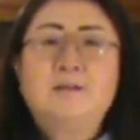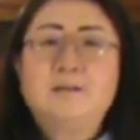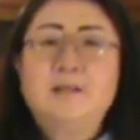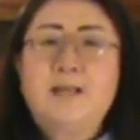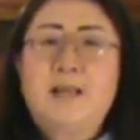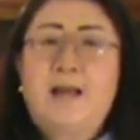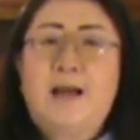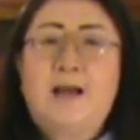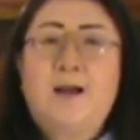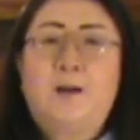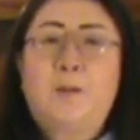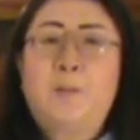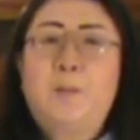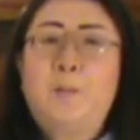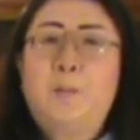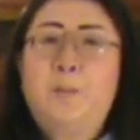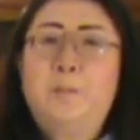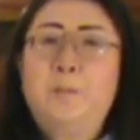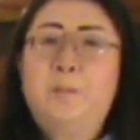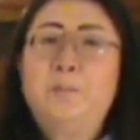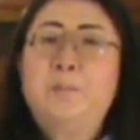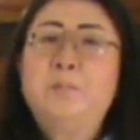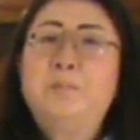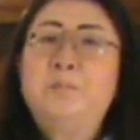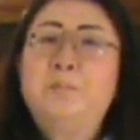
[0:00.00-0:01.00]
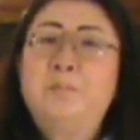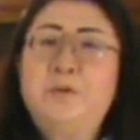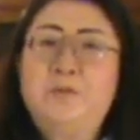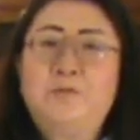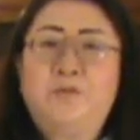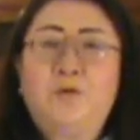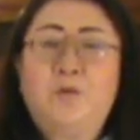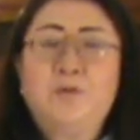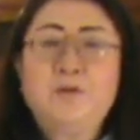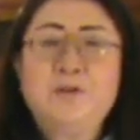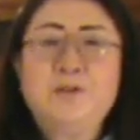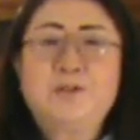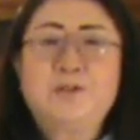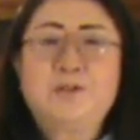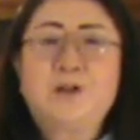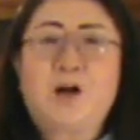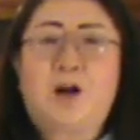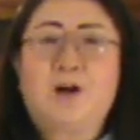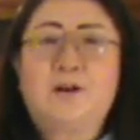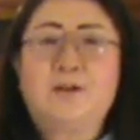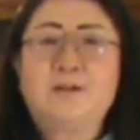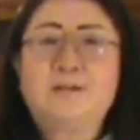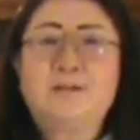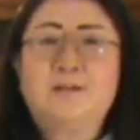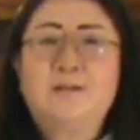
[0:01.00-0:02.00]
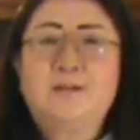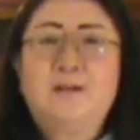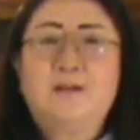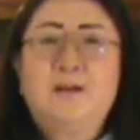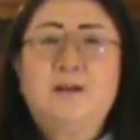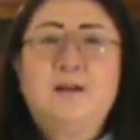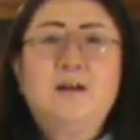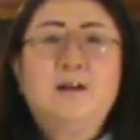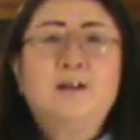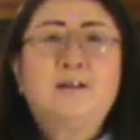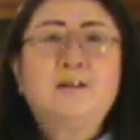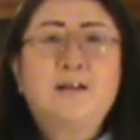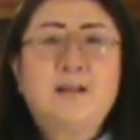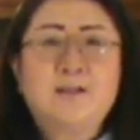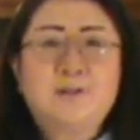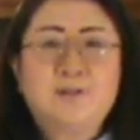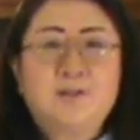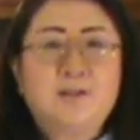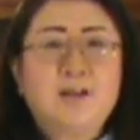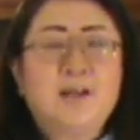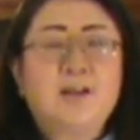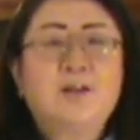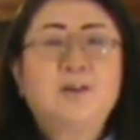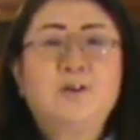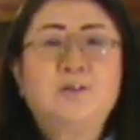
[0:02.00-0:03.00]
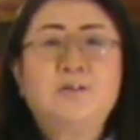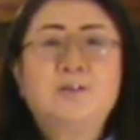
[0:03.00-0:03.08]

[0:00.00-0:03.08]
Now, before we start, let's take a